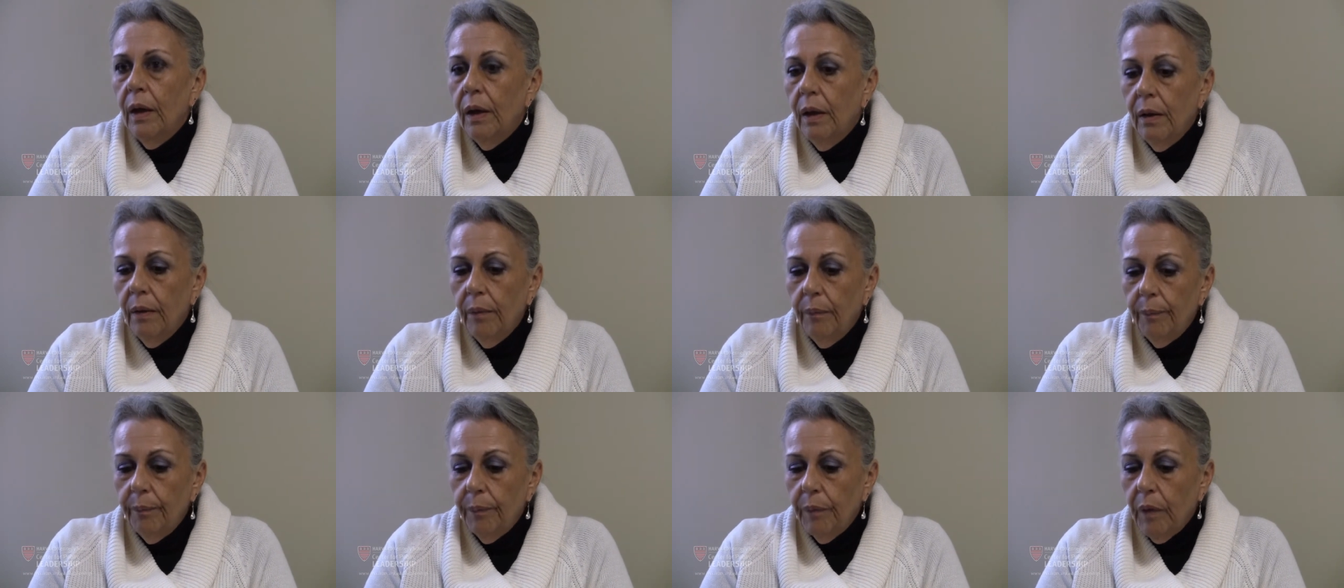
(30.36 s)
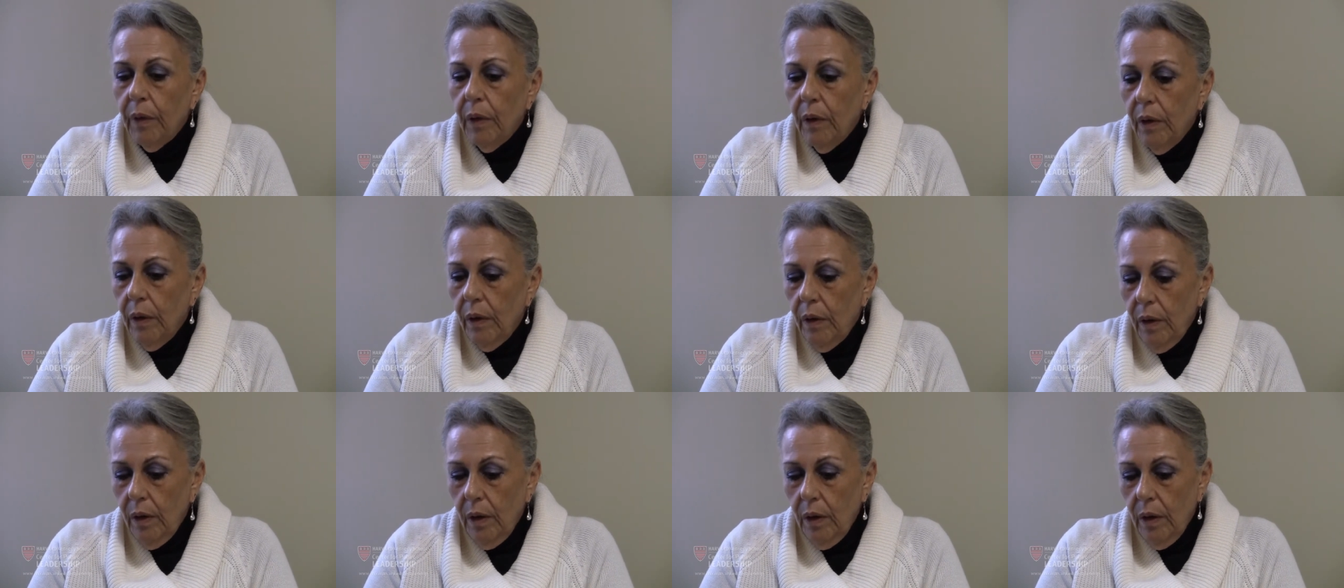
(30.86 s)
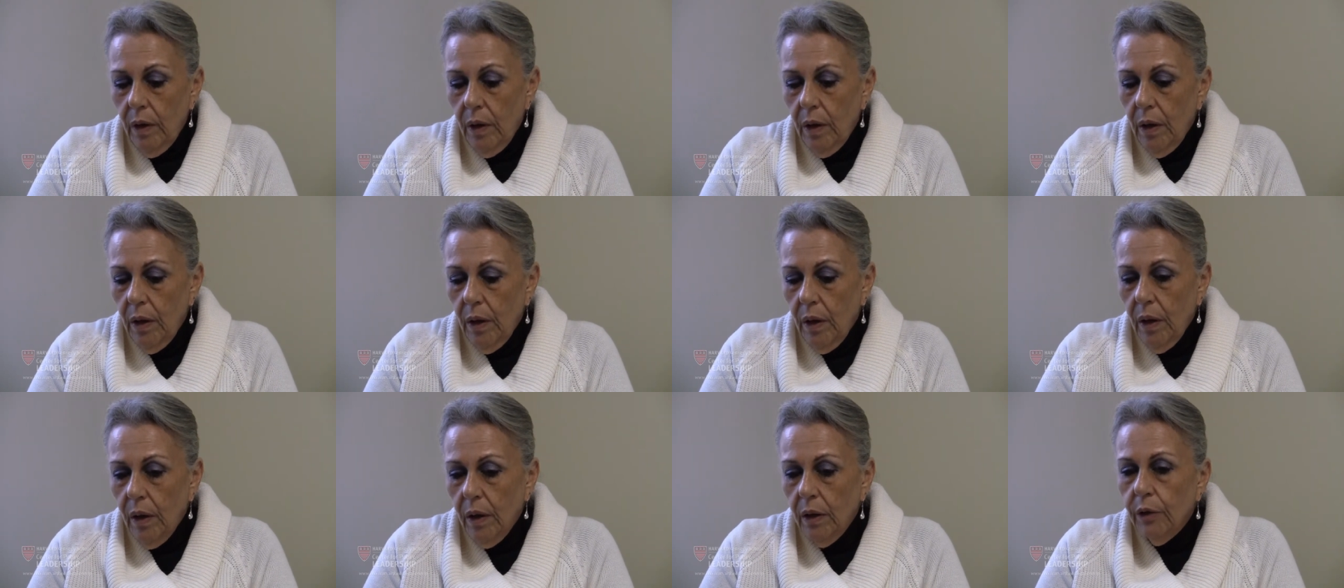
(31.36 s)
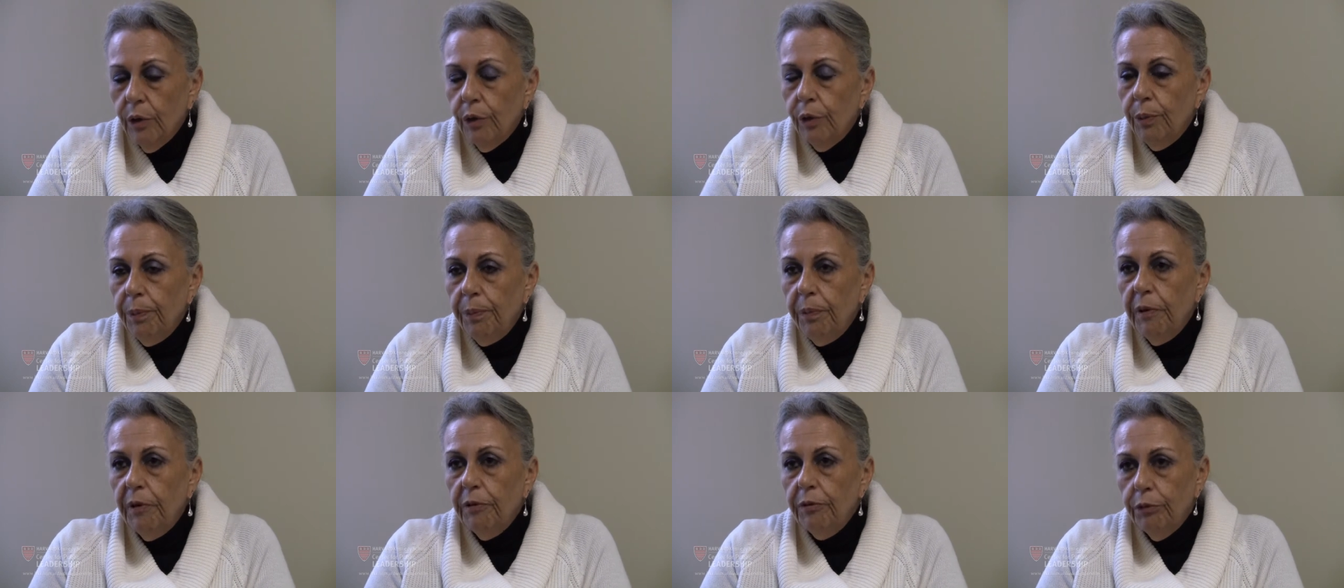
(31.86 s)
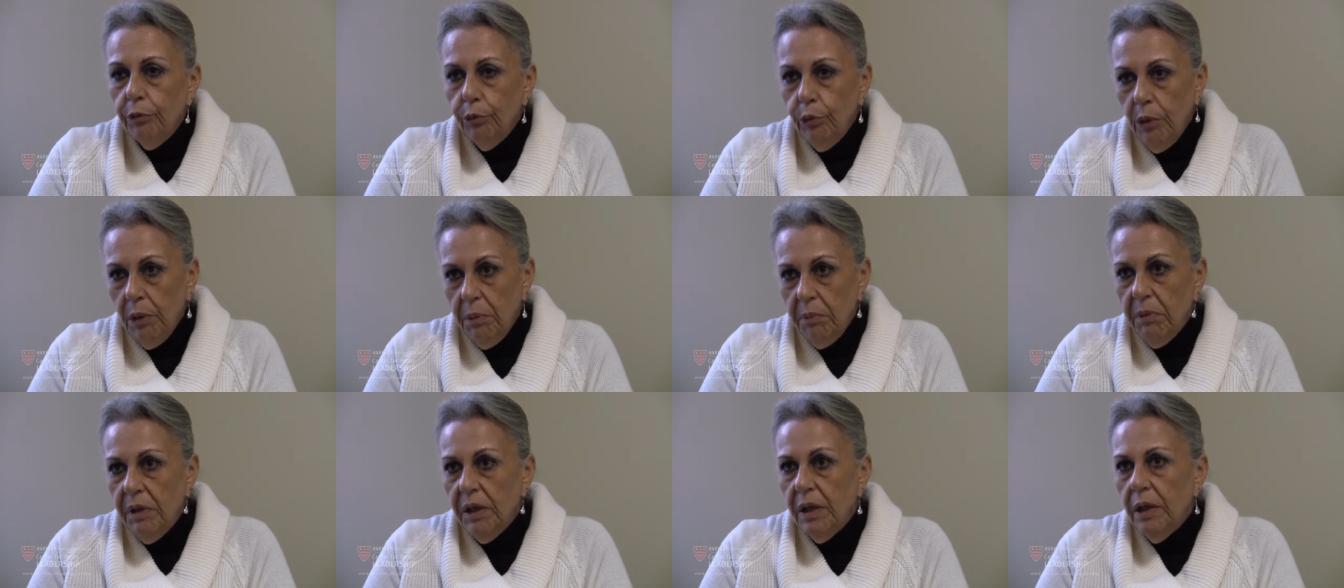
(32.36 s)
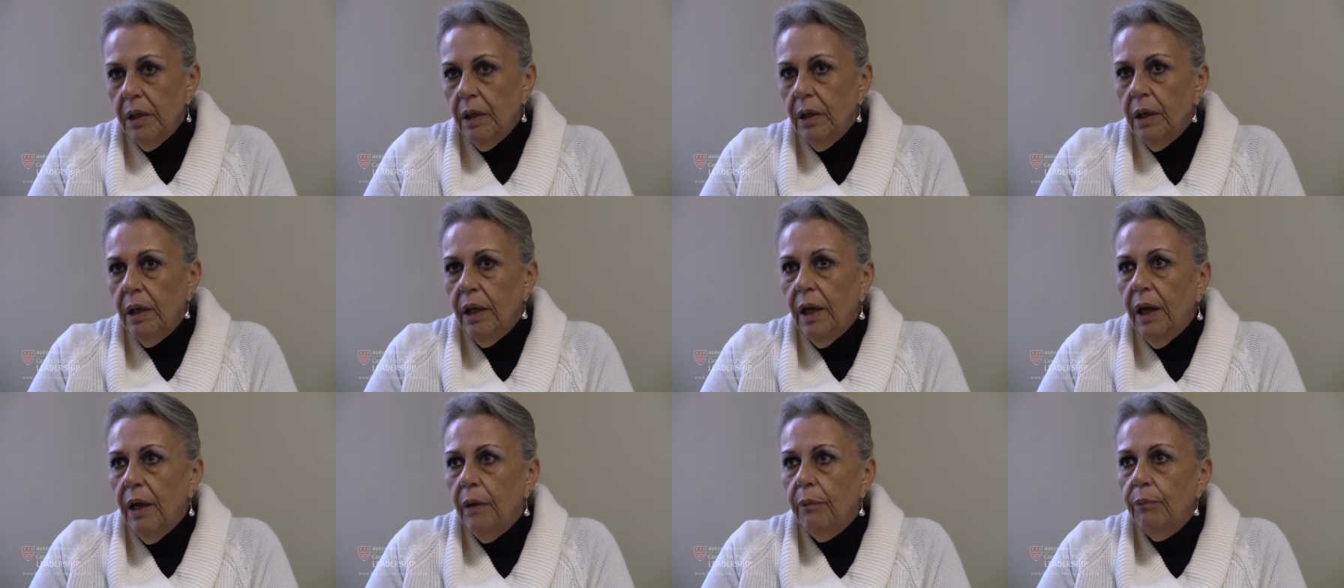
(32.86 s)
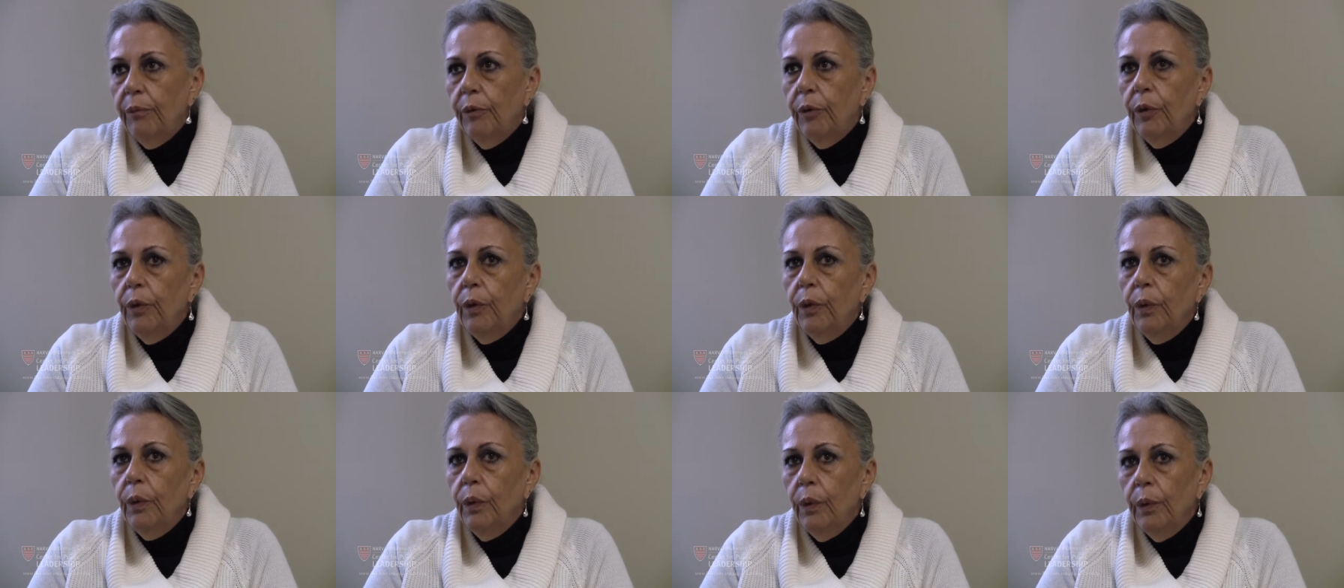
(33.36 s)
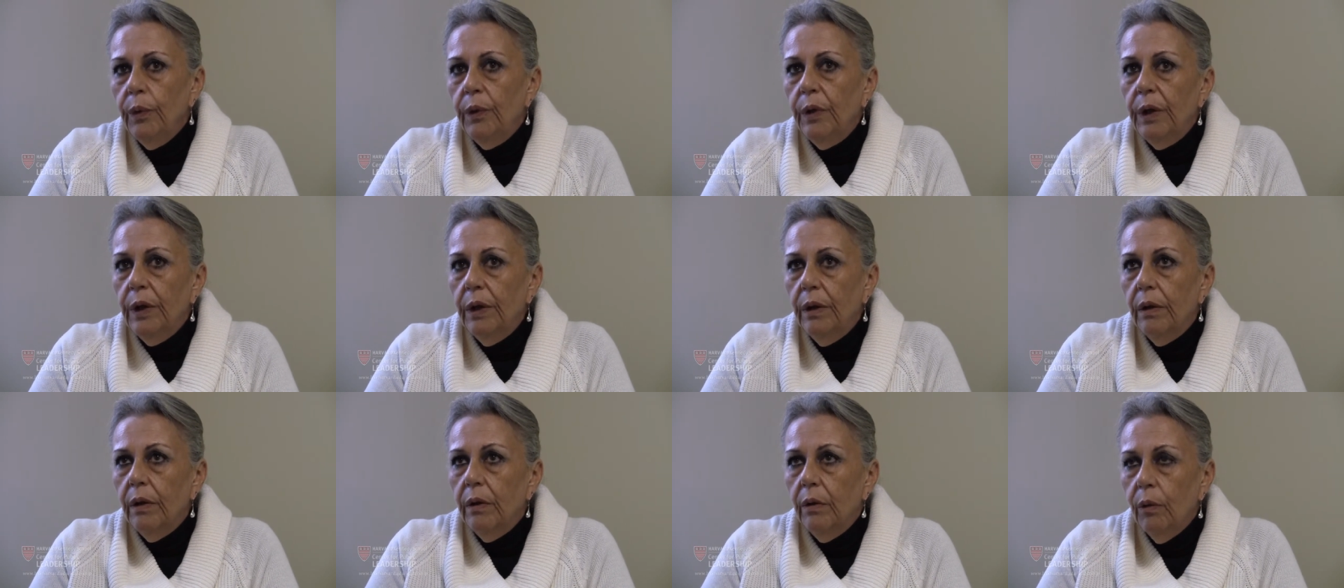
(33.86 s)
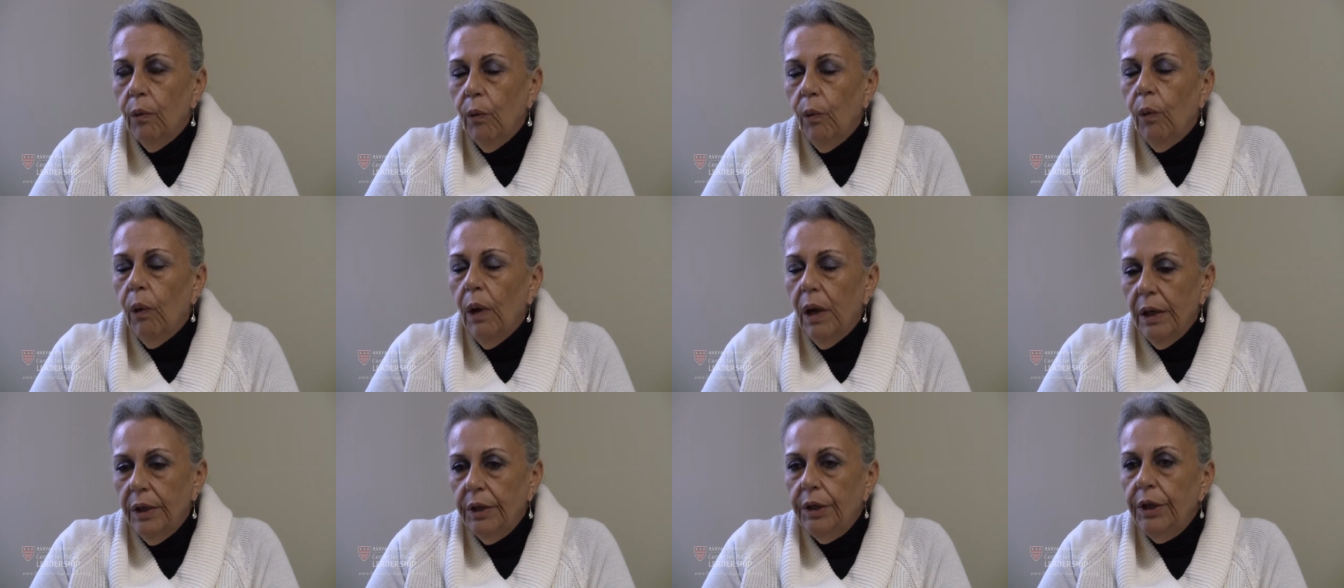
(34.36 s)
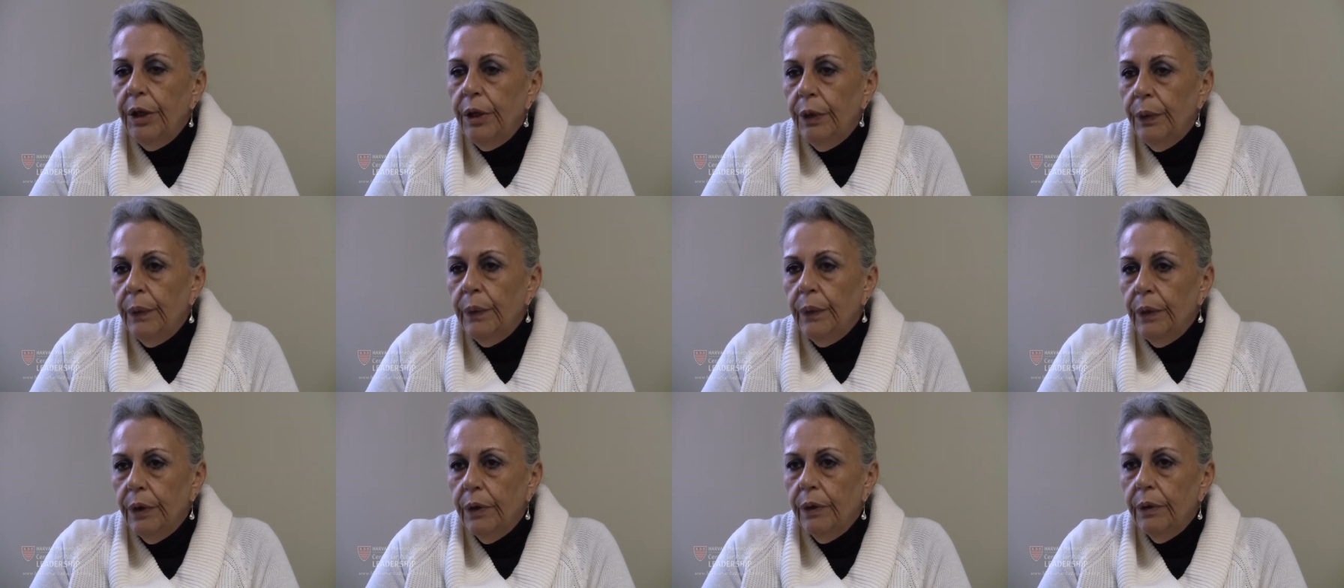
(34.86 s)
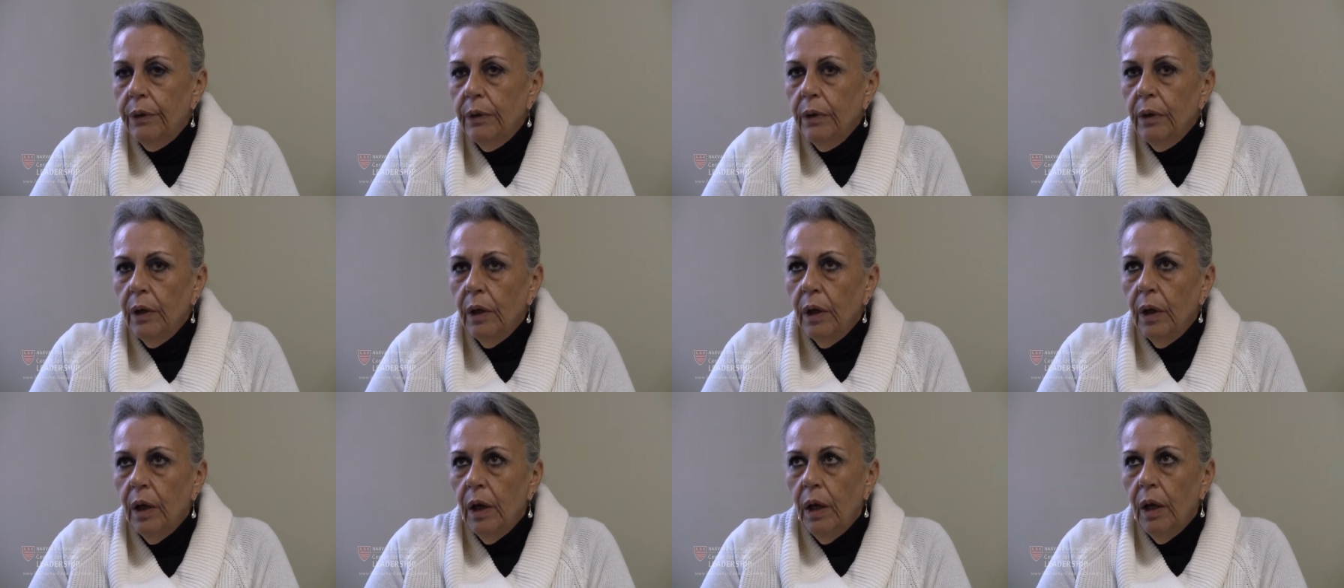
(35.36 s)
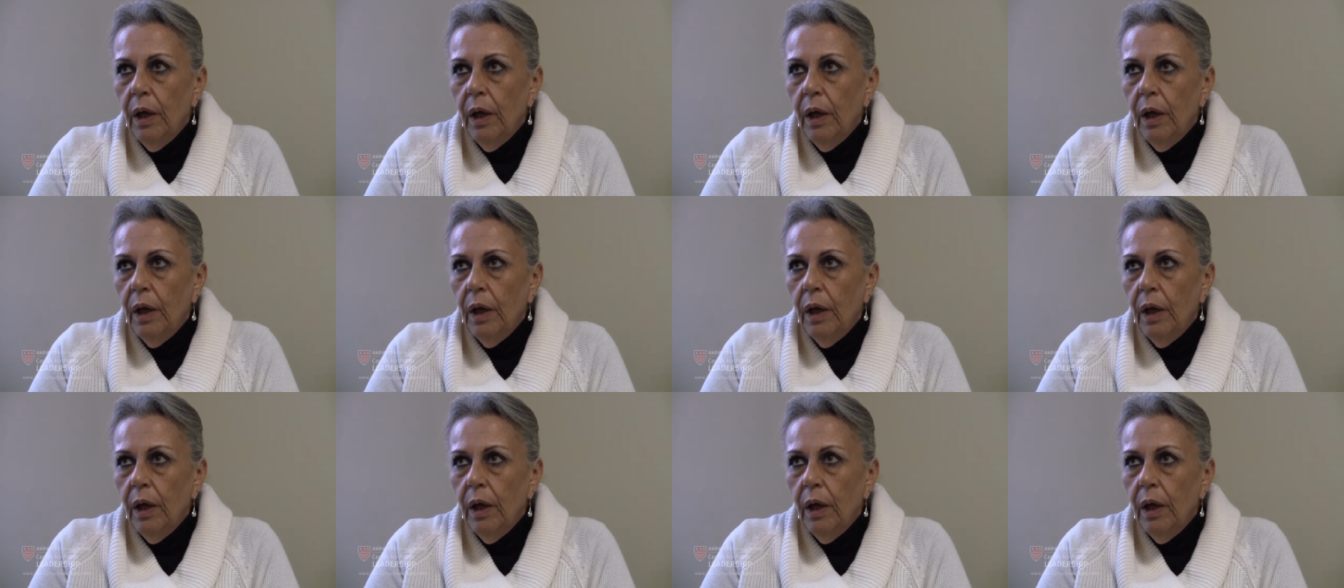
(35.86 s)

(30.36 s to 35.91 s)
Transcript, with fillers: um, a group of women came to one union